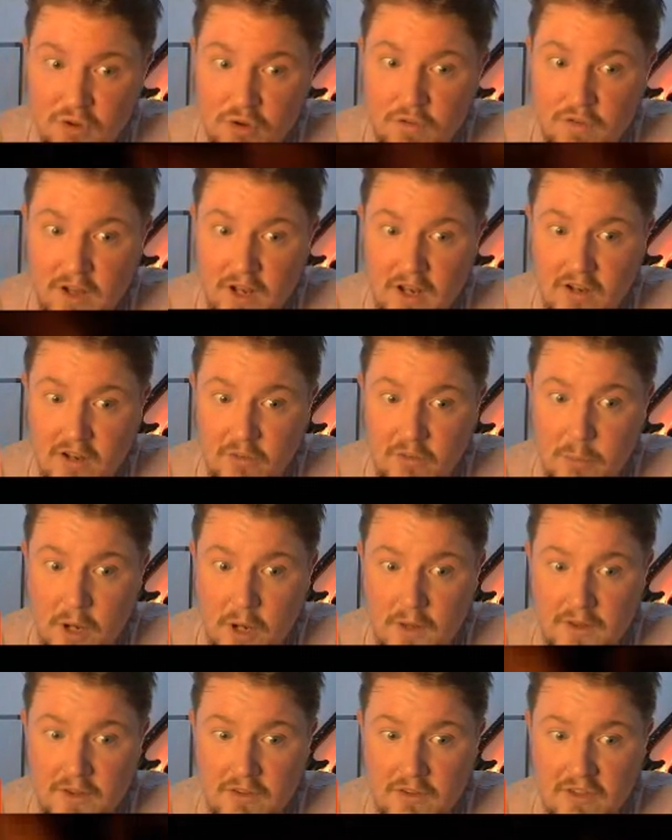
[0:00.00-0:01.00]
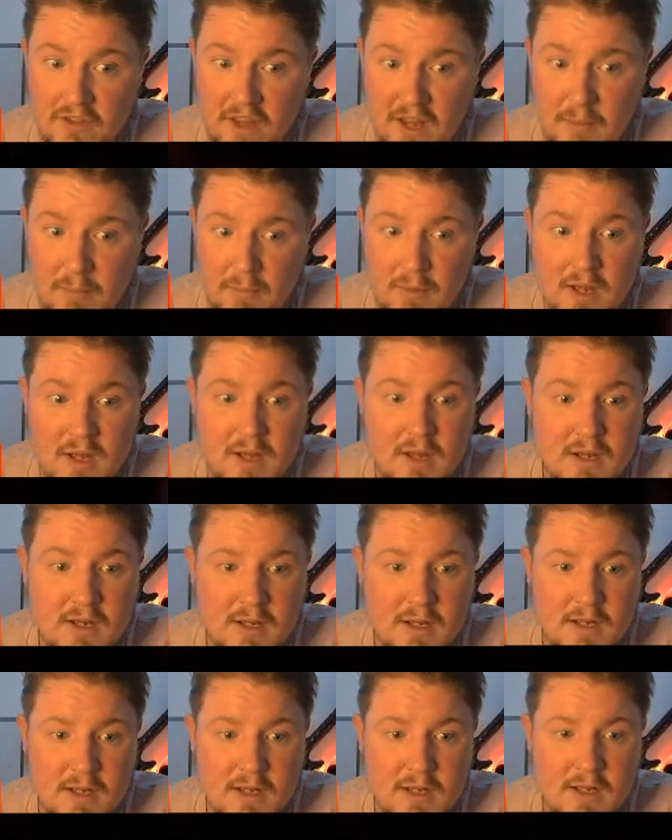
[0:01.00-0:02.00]
fill in a spot on this team.
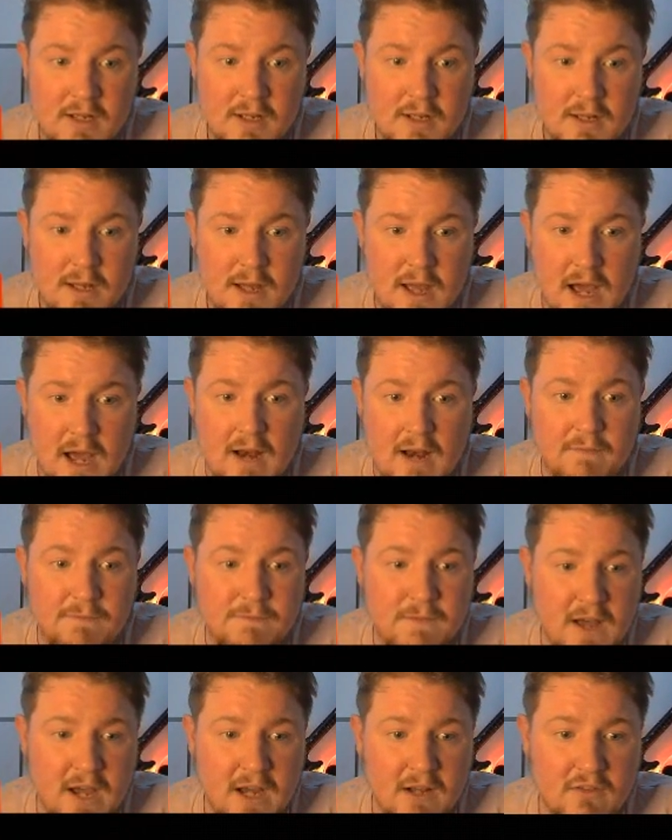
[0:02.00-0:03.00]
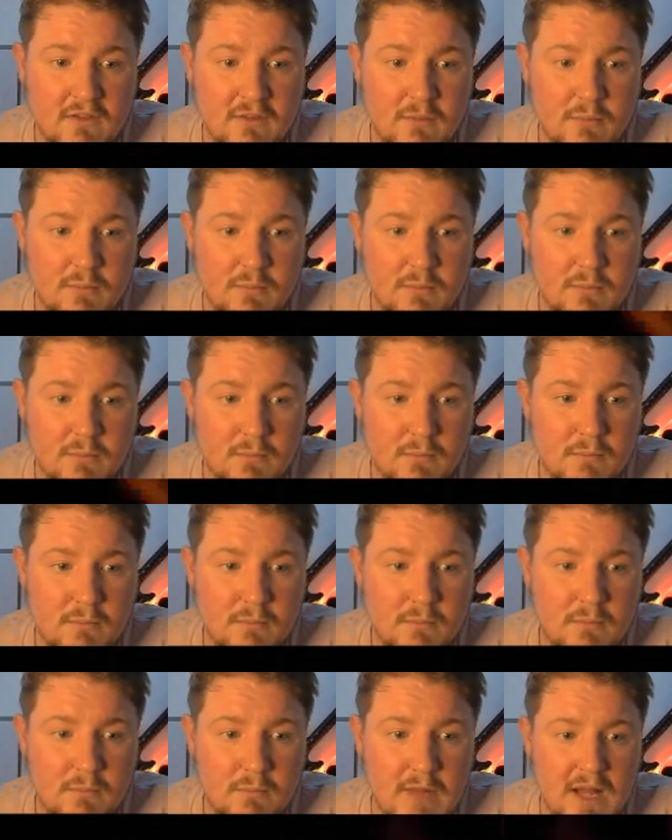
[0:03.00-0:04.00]
And in fact,
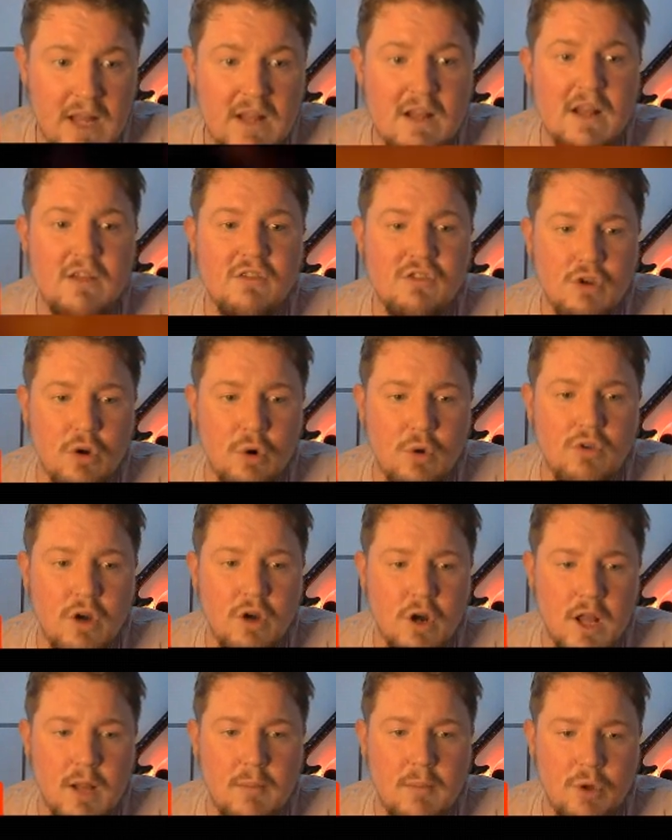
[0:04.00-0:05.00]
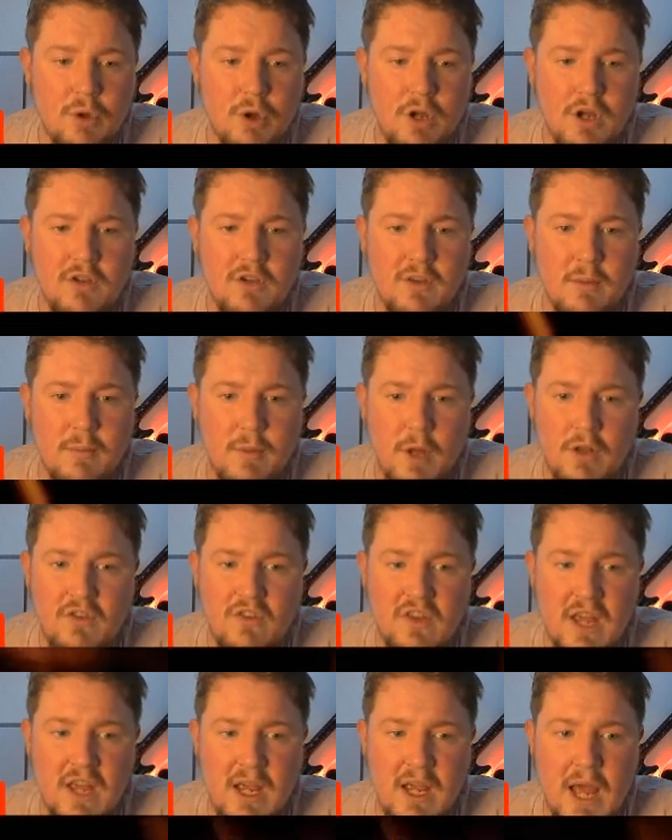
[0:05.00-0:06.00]
let's go Darnell Mooney because I'm not
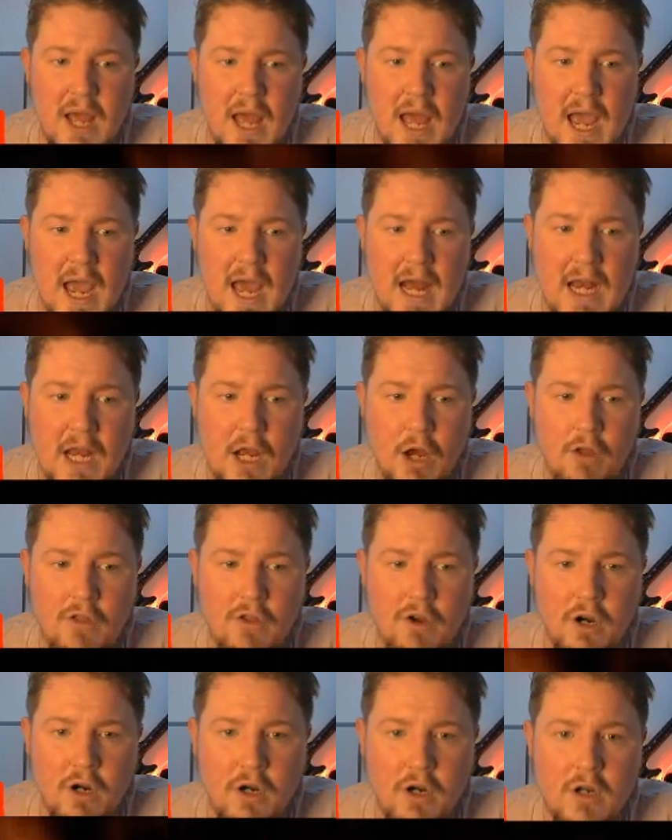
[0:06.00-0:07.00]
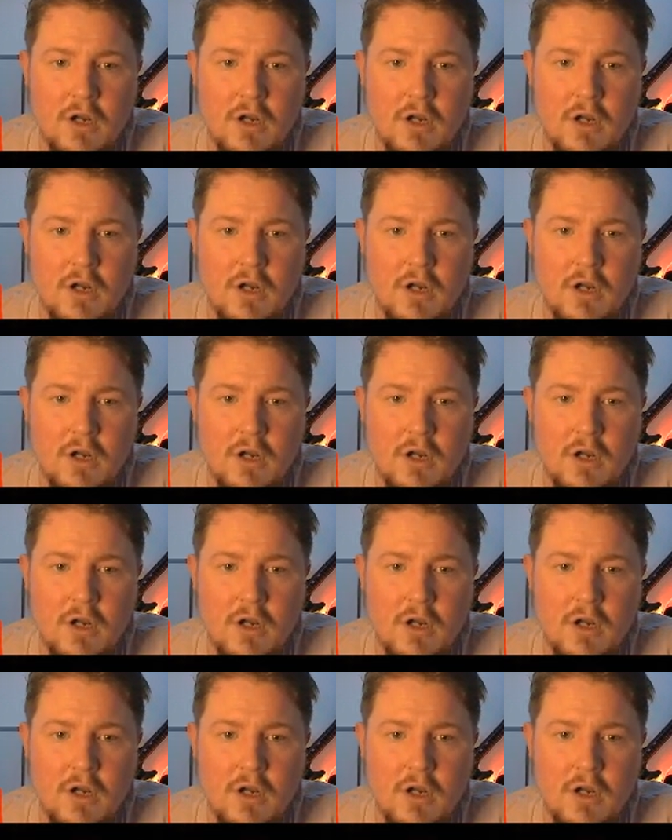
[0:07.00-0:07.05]
seeing any other